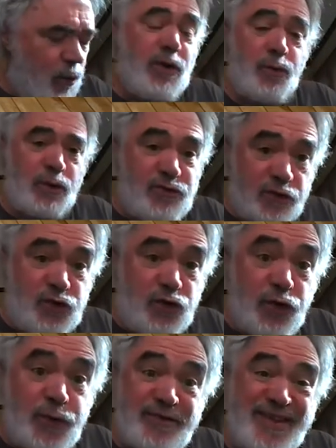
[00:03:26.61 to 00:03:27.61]
well what's
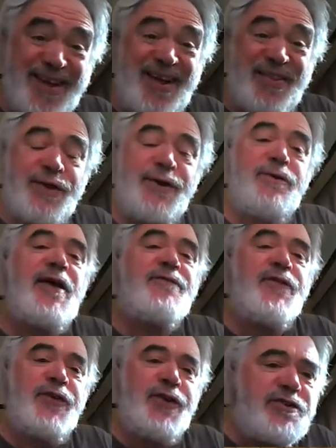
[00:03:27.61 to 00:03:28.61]
true is their
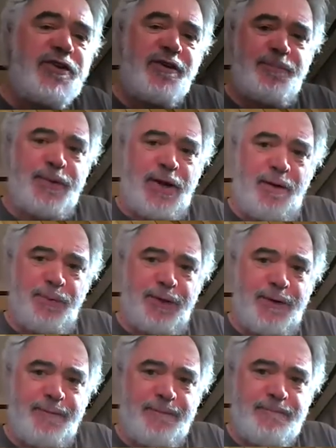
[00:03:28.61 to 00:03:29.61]
definition of monopoly